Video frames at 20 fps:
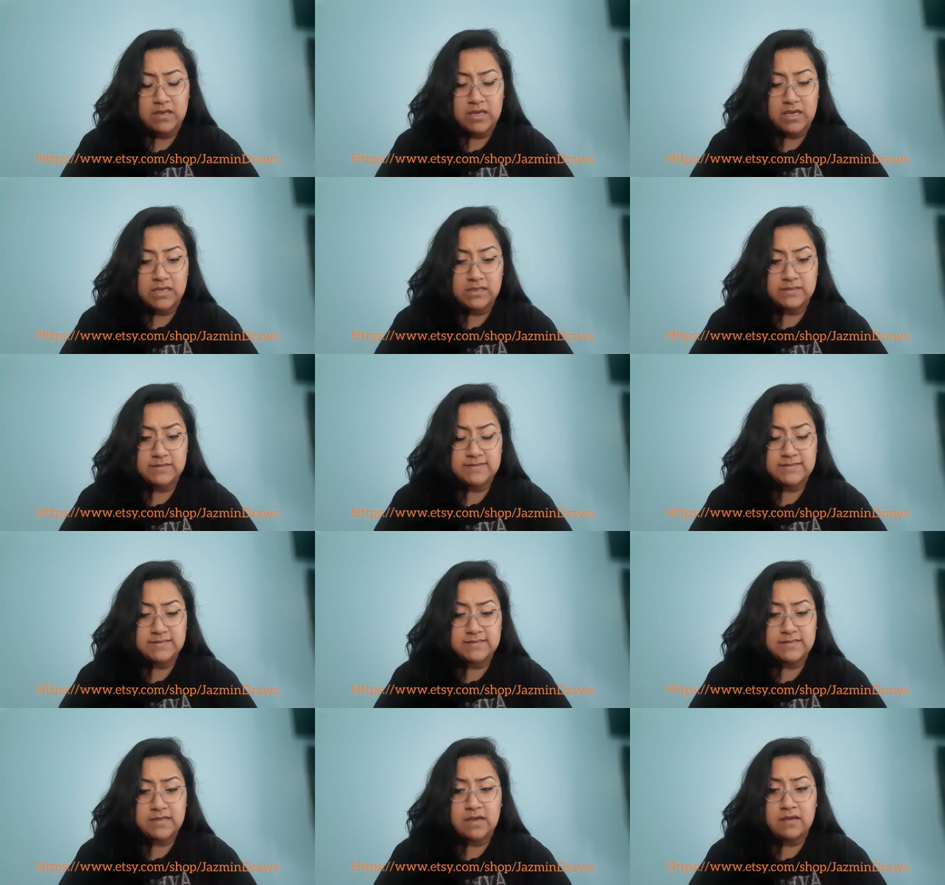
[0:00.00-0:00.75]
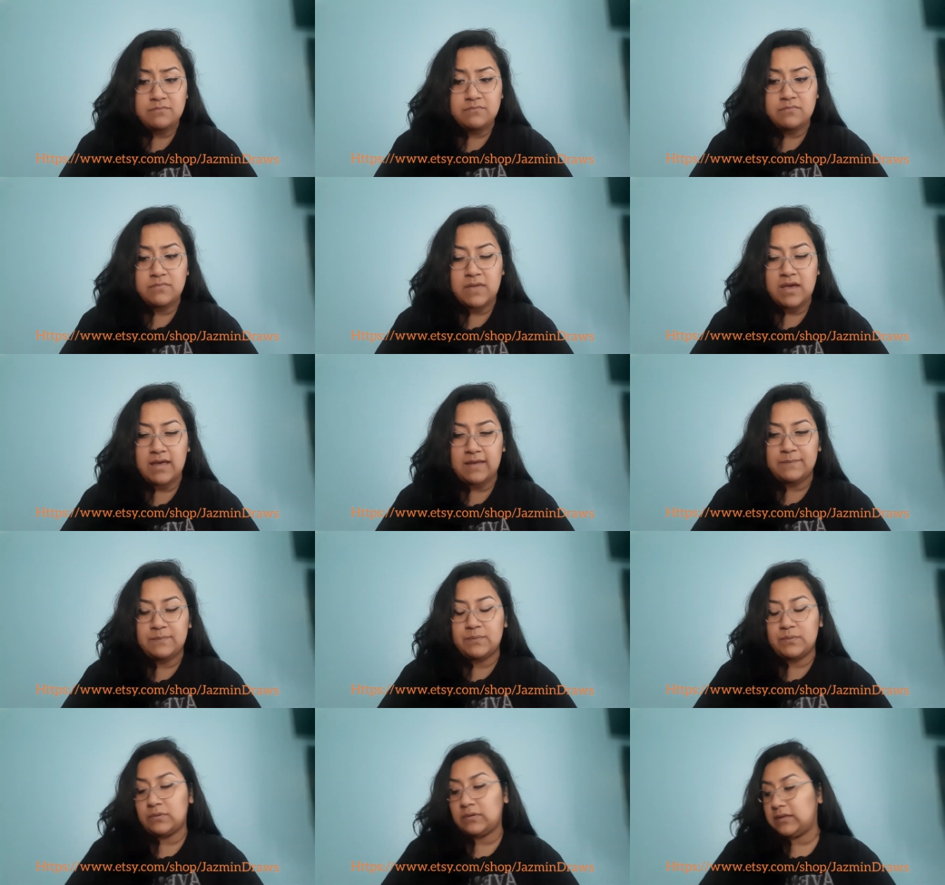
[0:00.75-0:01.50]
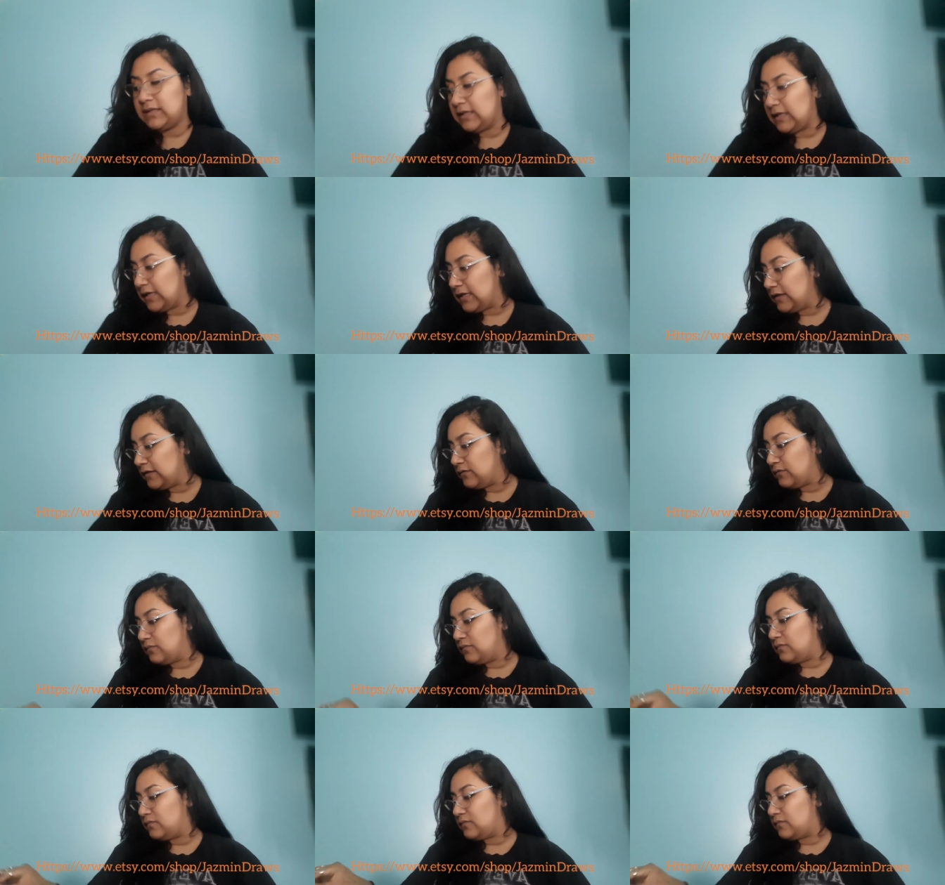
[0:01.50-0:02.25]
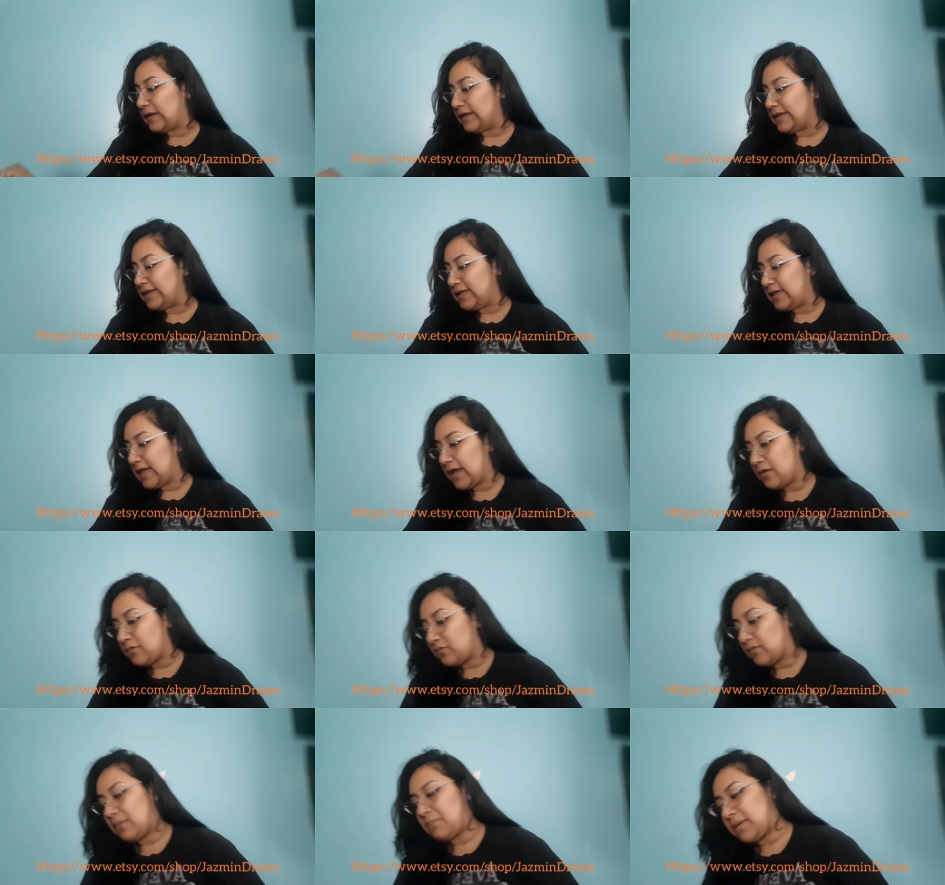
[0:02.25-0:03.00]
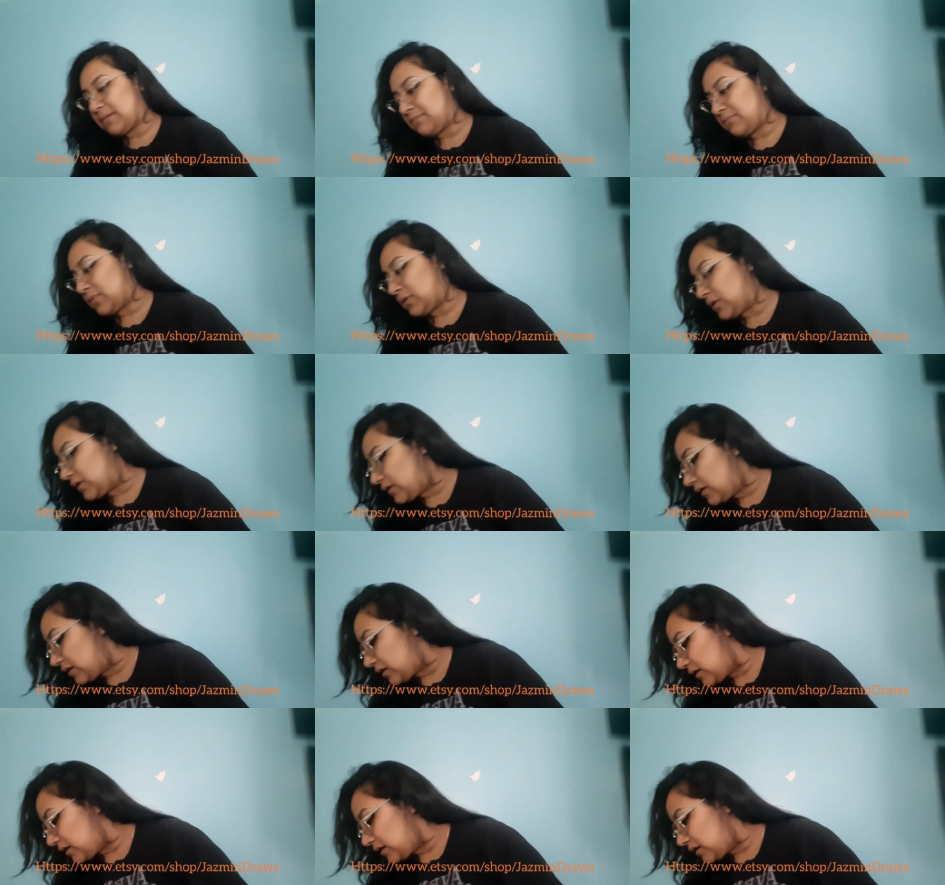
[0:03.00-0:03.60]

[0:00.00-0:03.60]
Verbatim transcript: in some i believe i can't remember